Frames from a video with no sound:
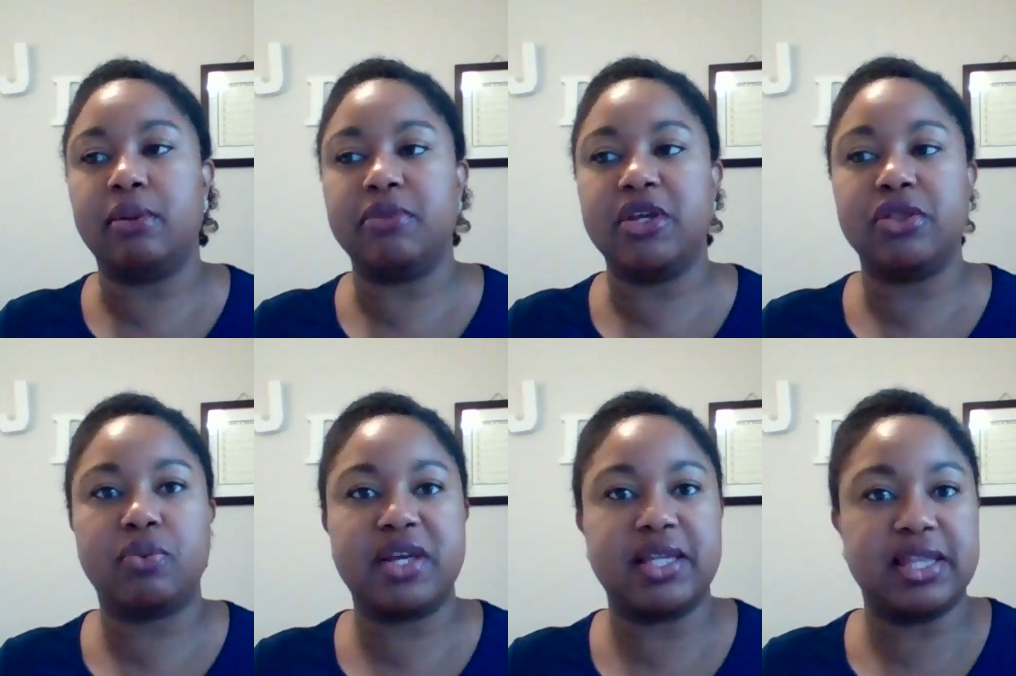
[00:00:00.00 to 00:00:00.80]
in the
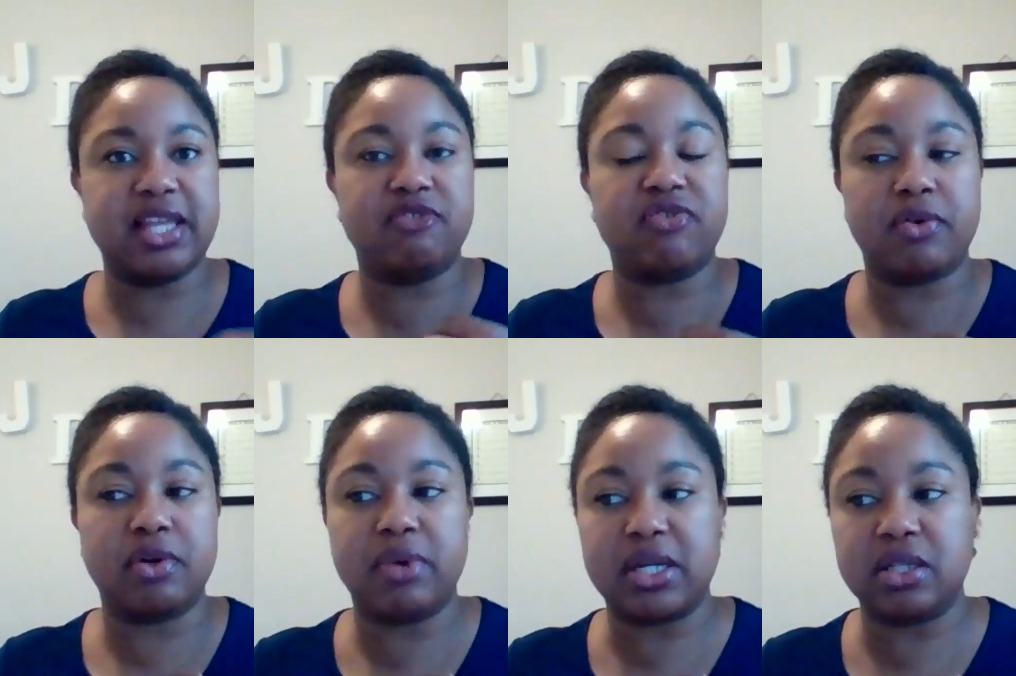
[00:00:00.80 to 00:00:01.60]
way that they very
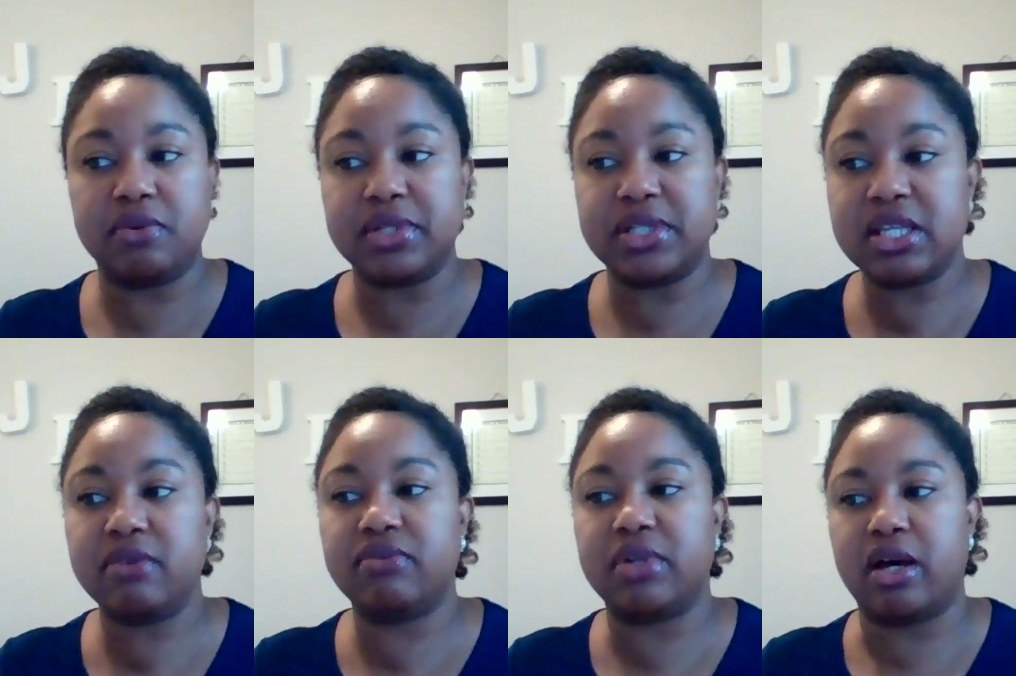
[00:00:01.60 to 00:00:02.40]
readily
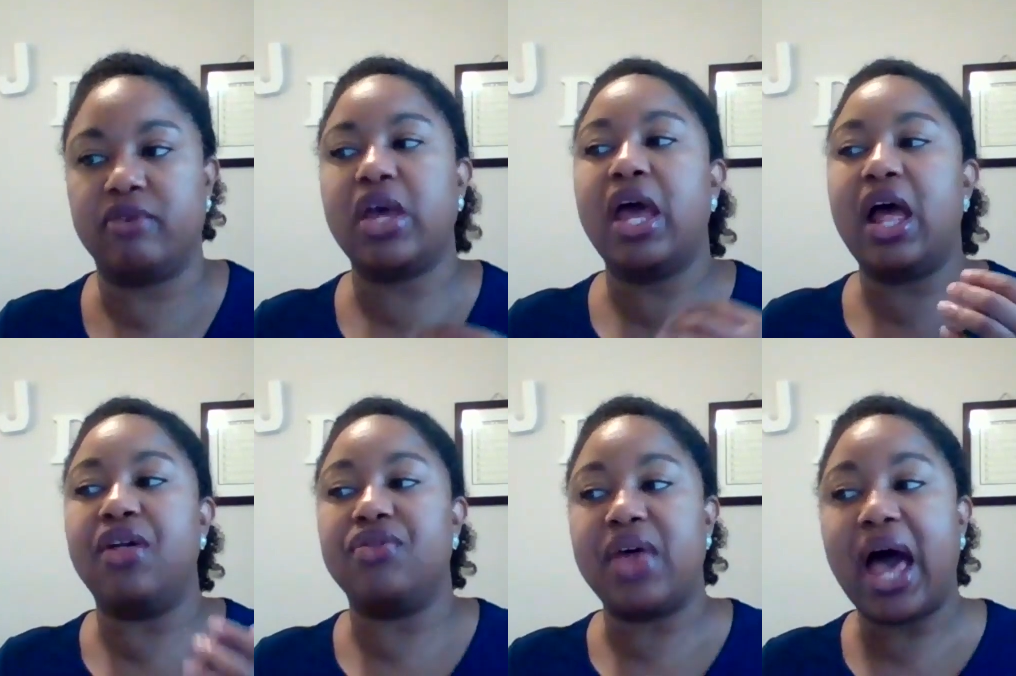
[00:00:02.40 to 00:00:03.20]
receive love.
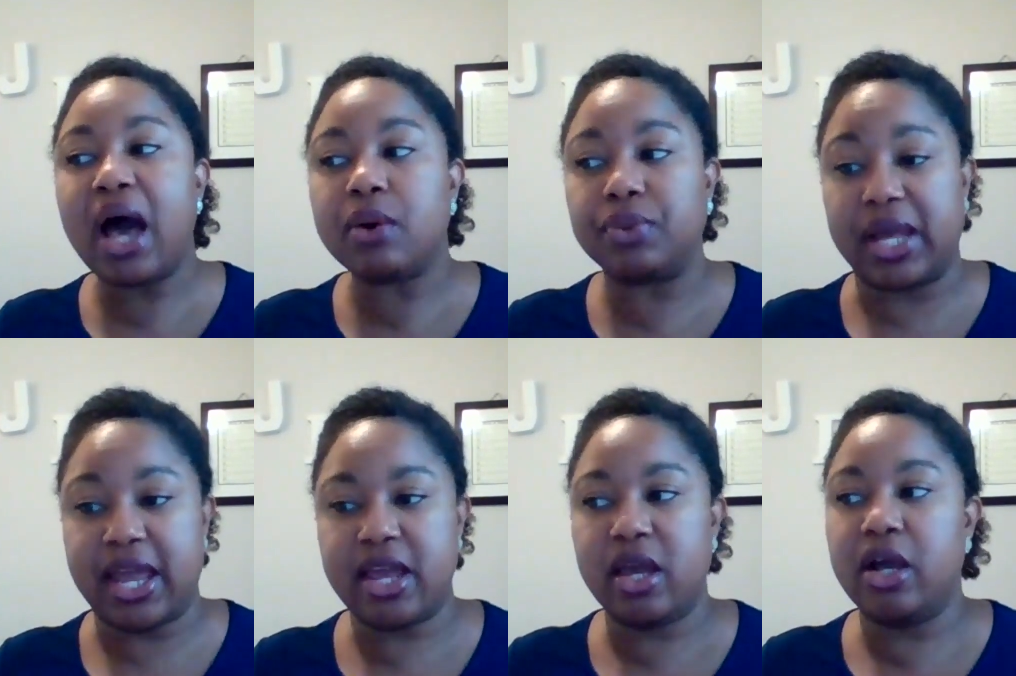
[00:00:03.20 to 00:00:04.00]
And that
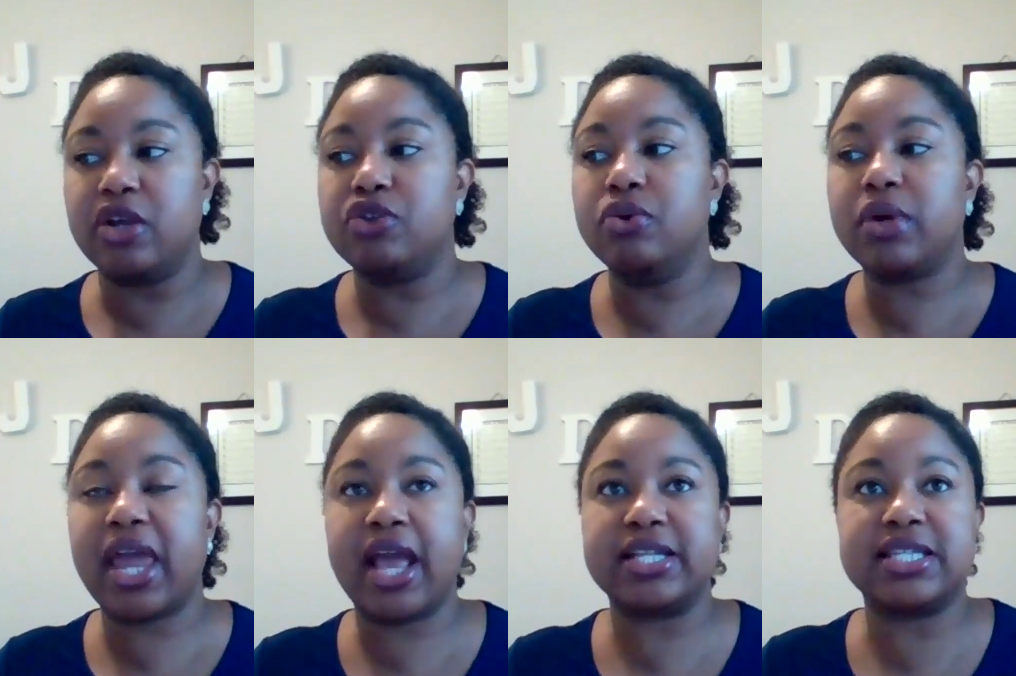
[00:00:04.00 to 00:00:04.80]
way, you
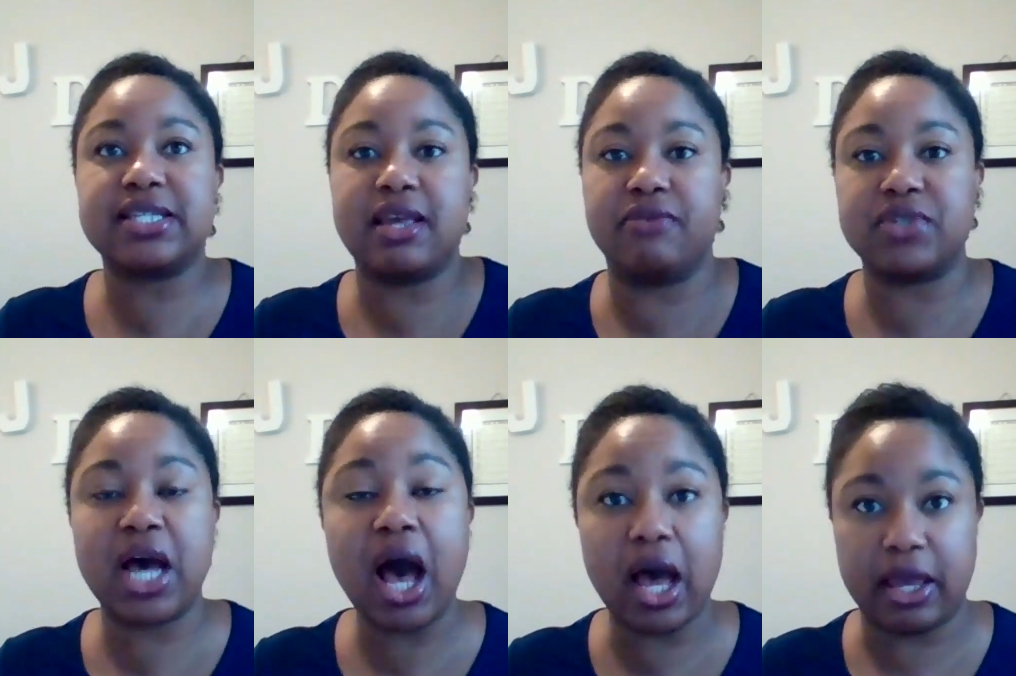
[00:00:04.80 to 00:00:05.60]
can save
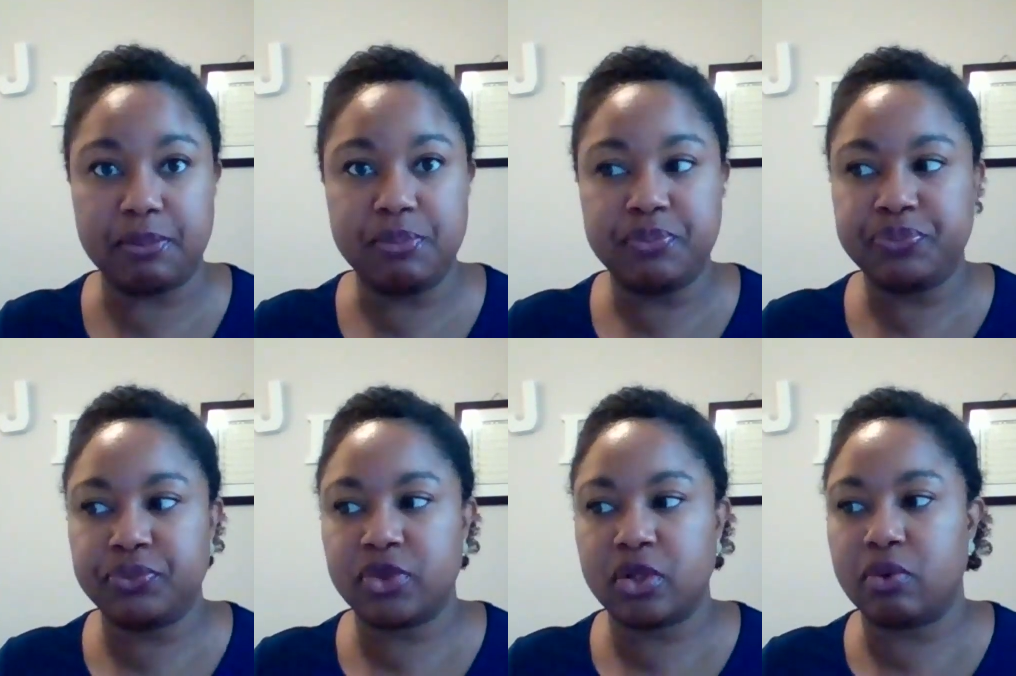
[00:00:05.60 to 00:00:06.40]
time,
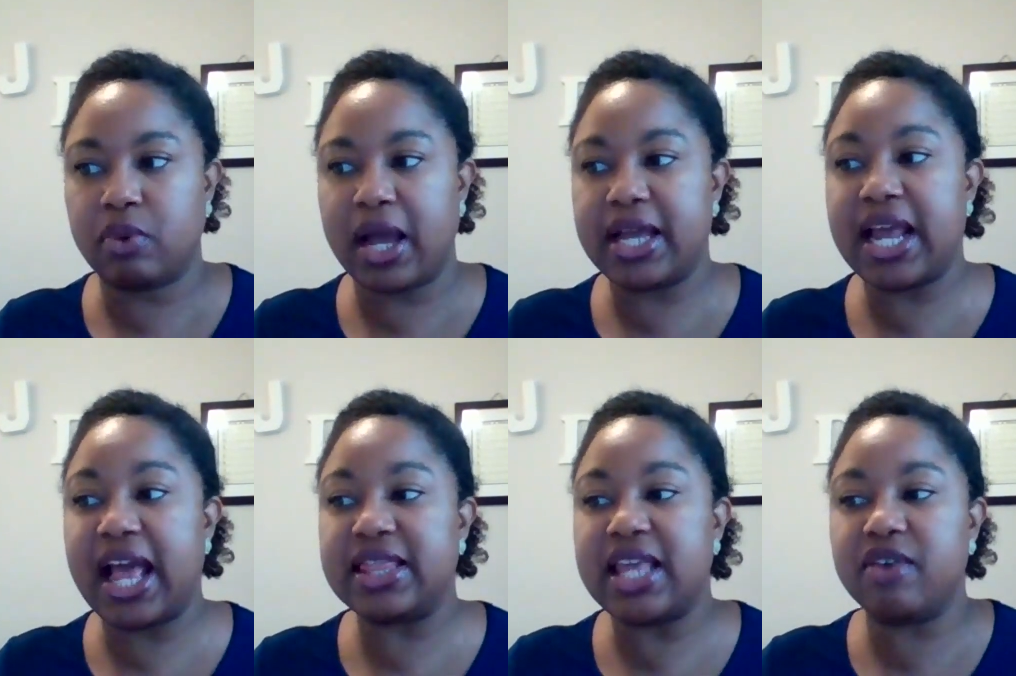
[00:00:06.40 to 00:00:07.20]
right?
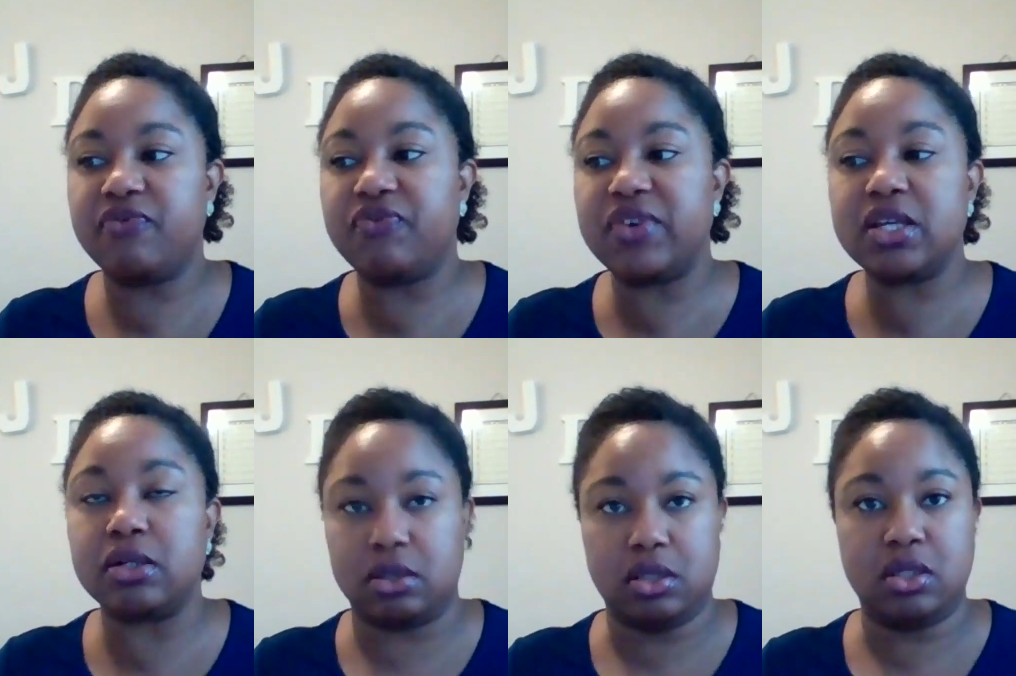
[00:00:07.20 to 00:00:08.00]
And they
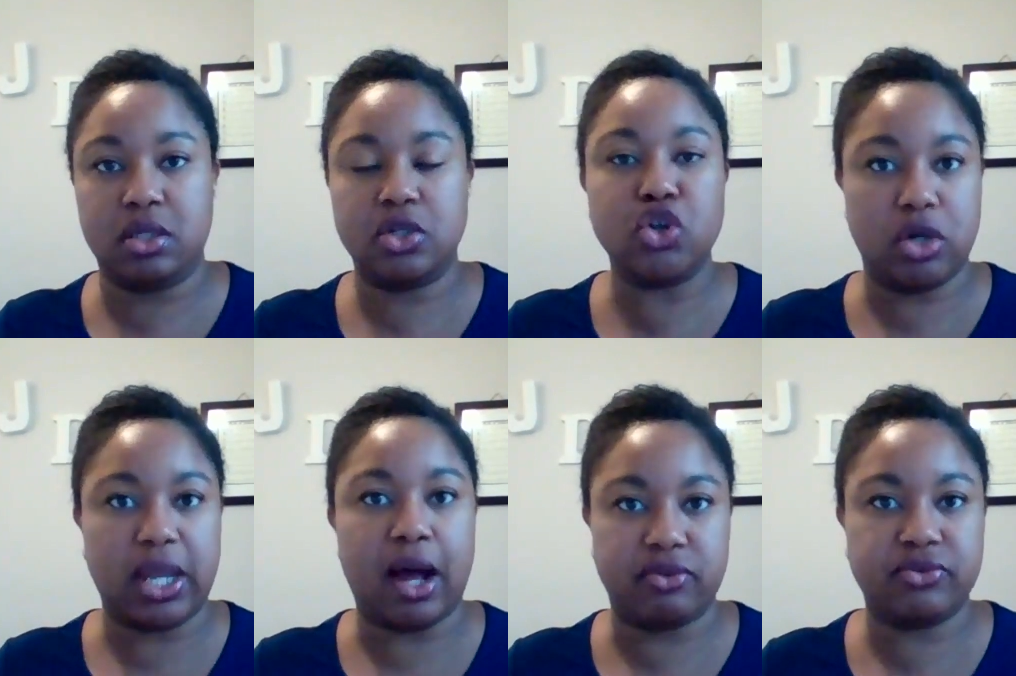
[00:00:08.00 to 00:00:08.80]
feel your
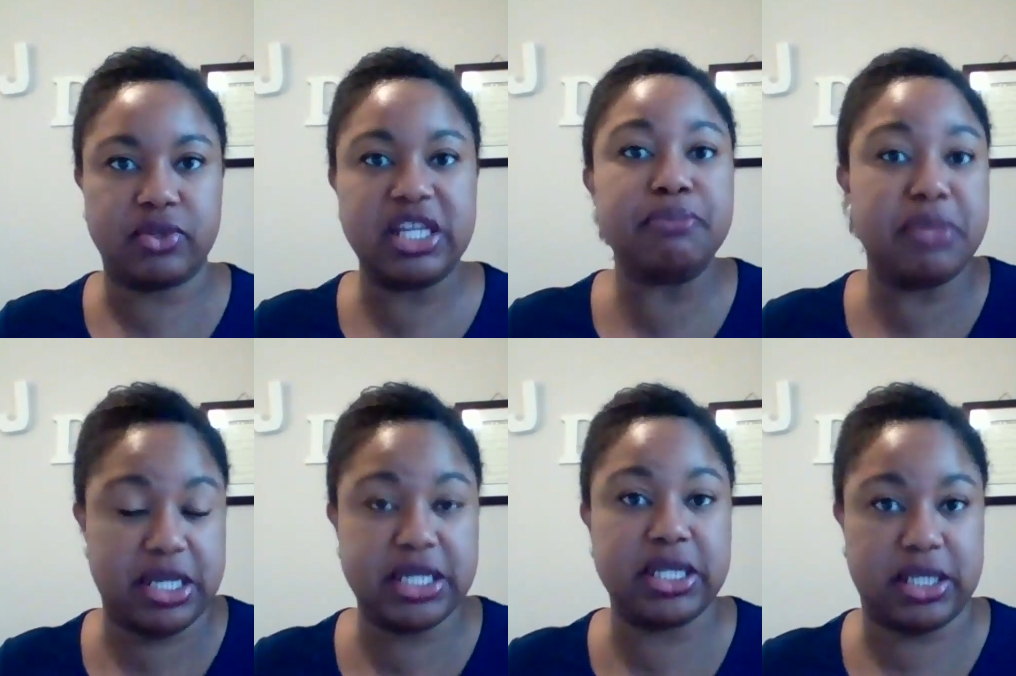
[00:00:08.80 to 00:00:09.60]
love
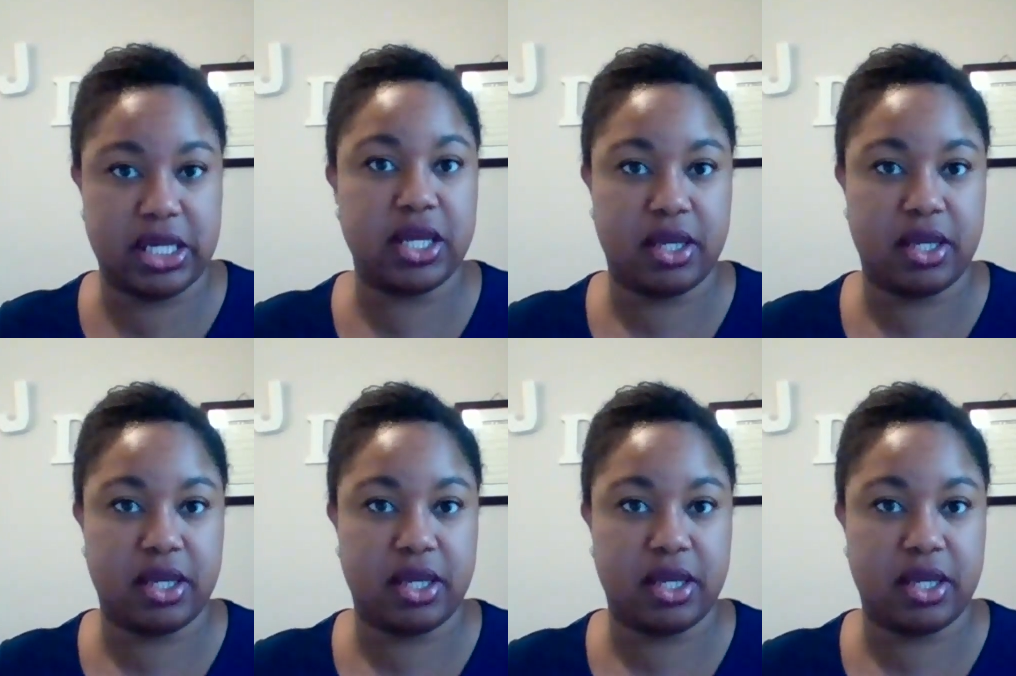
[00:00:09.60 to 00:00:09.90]
immediately,